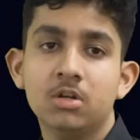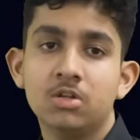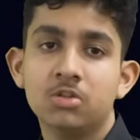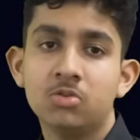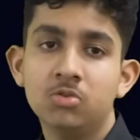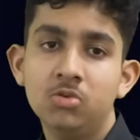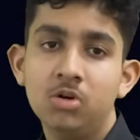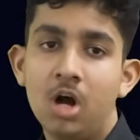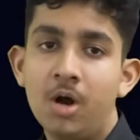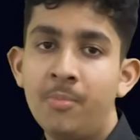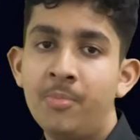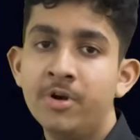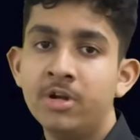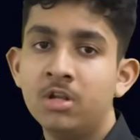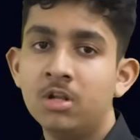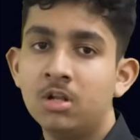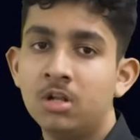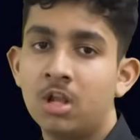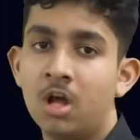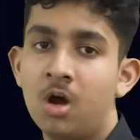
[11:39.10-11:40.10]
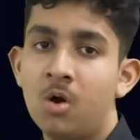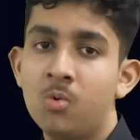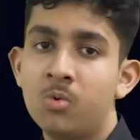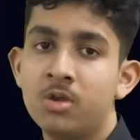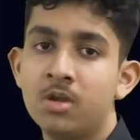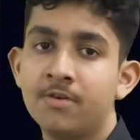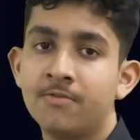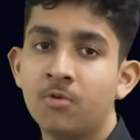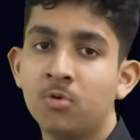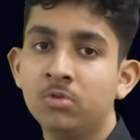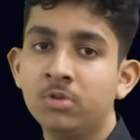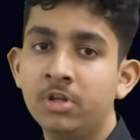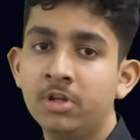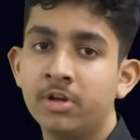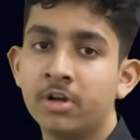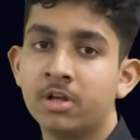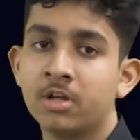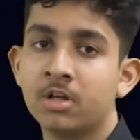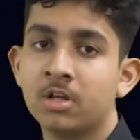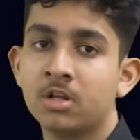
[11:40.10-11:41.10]
So up until now, we have only
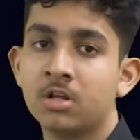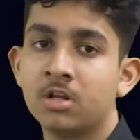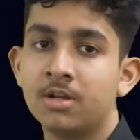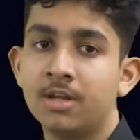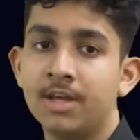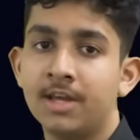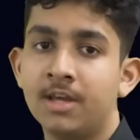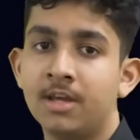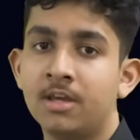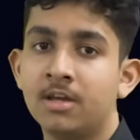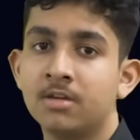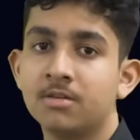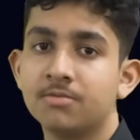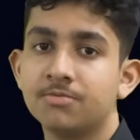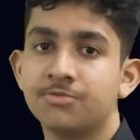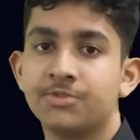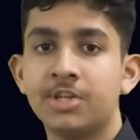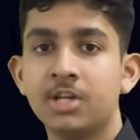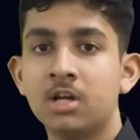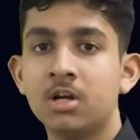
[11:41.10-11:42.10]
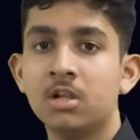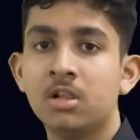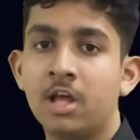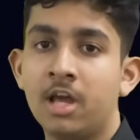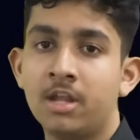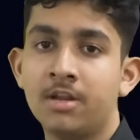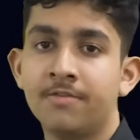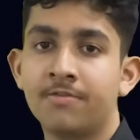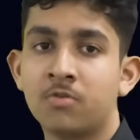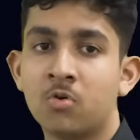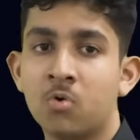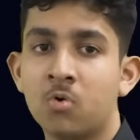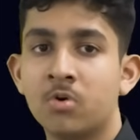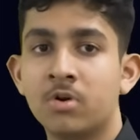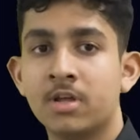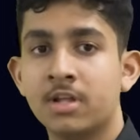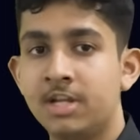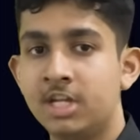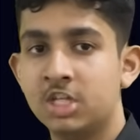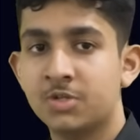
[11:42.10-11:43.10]
written a single line of code
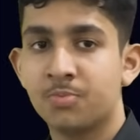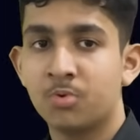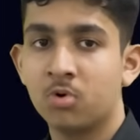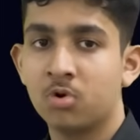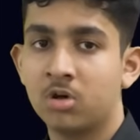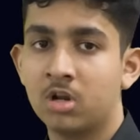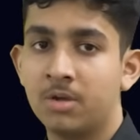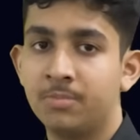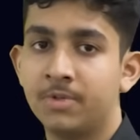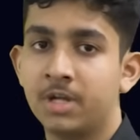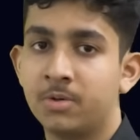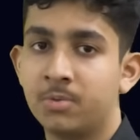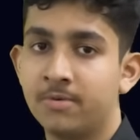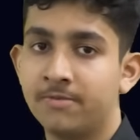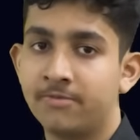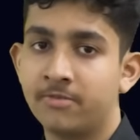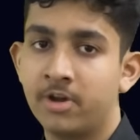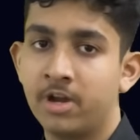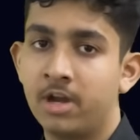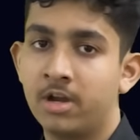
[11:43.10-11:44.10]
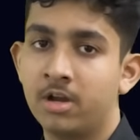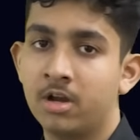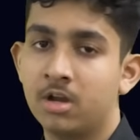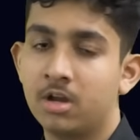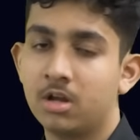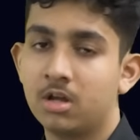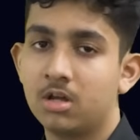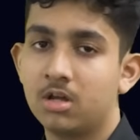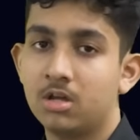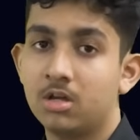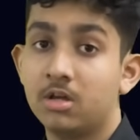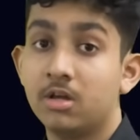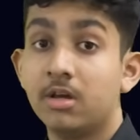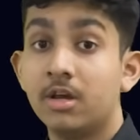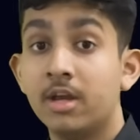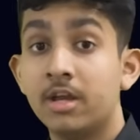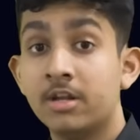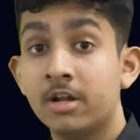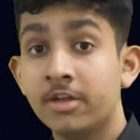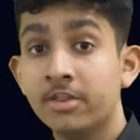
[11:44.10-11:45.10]
in each program that we've created.
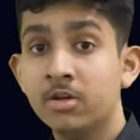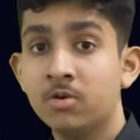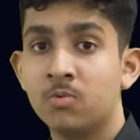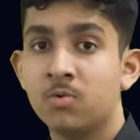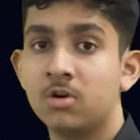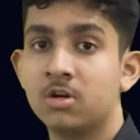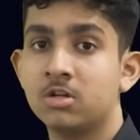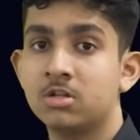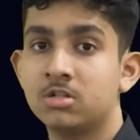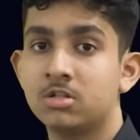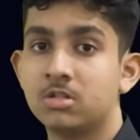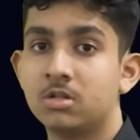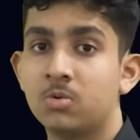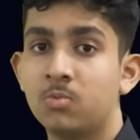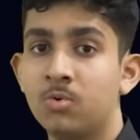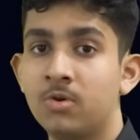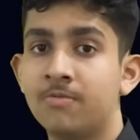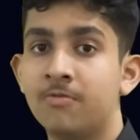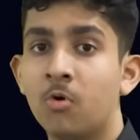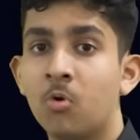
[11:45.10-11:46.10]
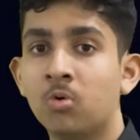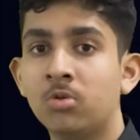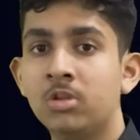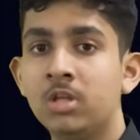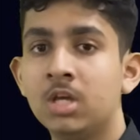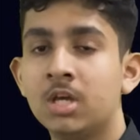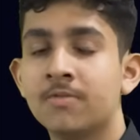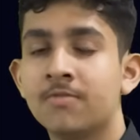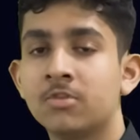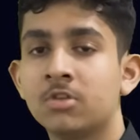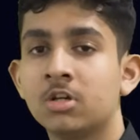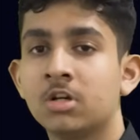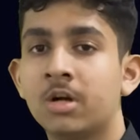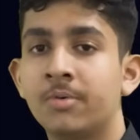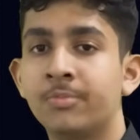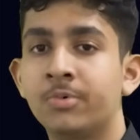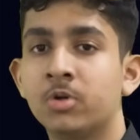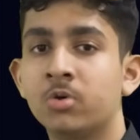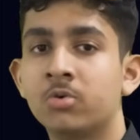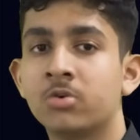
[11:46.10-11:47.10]
In other words, we've only given the
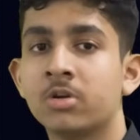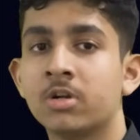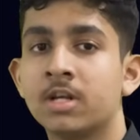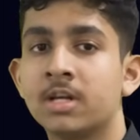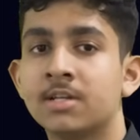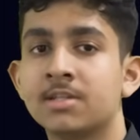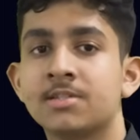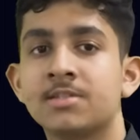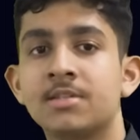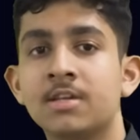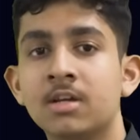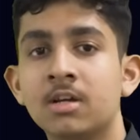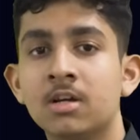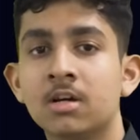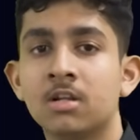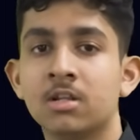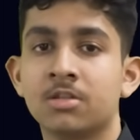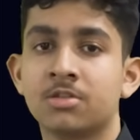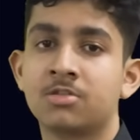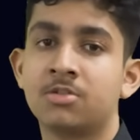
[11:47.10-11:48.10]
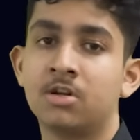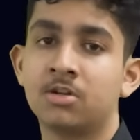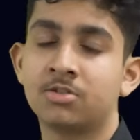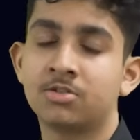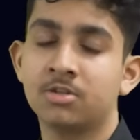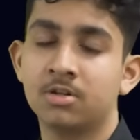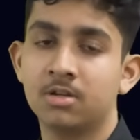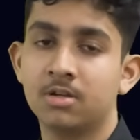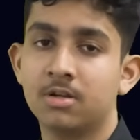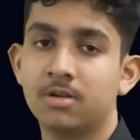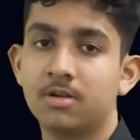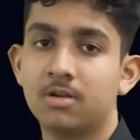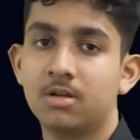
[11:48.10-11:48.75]
computer a single instruction.